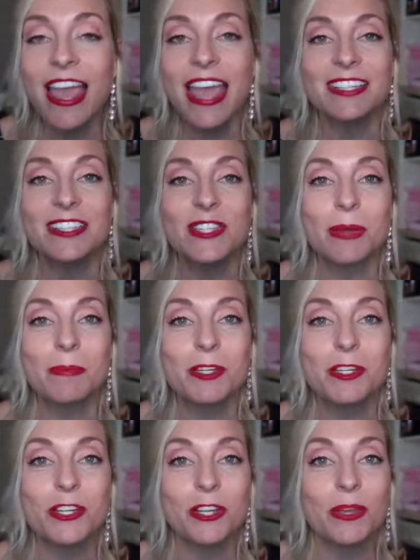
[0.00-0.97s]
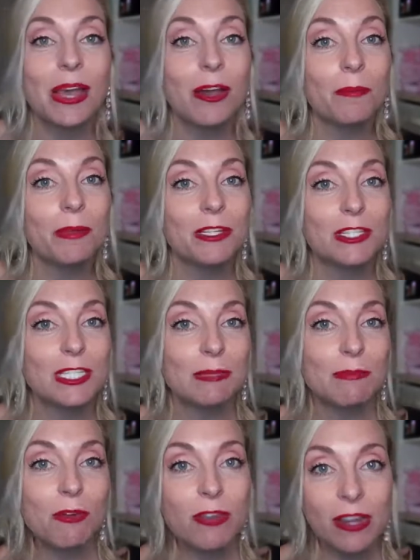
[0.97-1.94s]
And so I'm going to show you how I'm going to
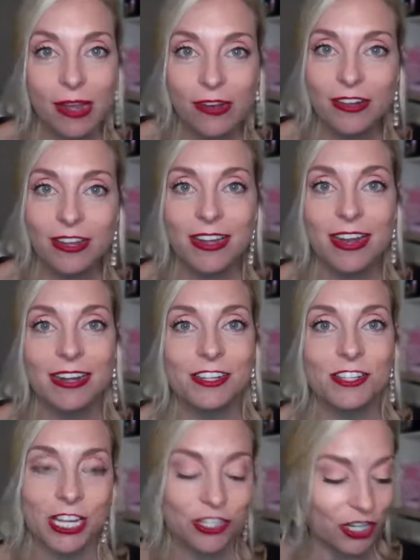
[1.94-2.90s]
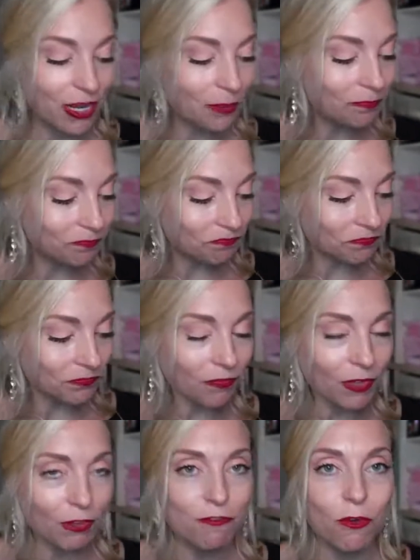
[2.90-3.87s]
smoke it out and kind of change it up
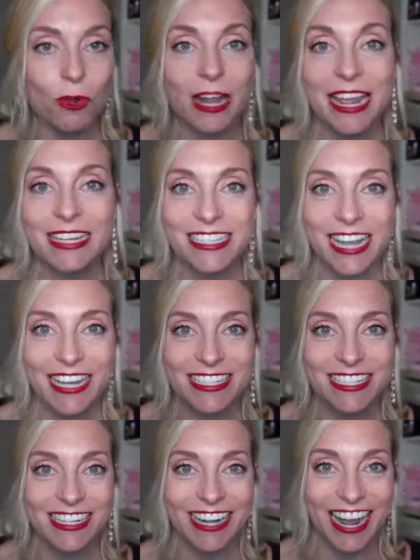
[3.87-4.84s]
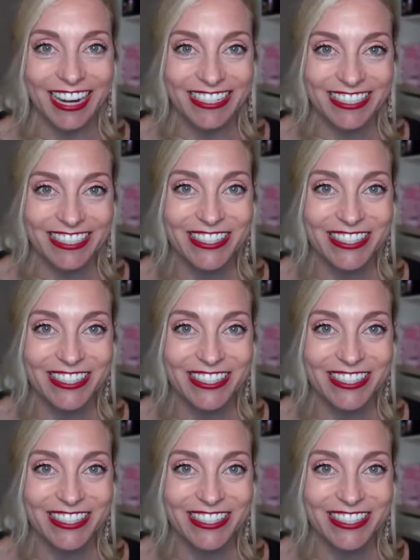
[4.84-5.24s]
for a date night.